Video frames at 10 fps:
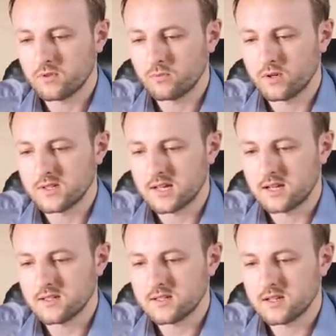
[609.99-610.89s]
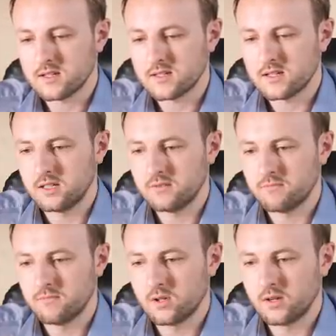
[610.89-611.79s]
what is that,
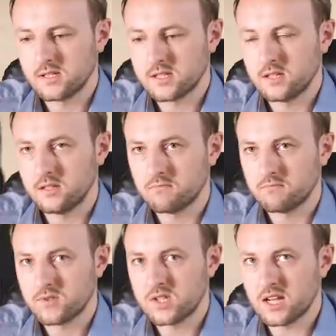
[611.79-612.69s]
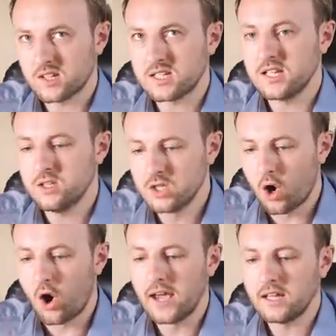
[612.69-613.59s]

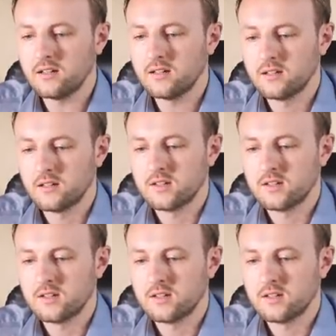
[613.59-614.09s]
69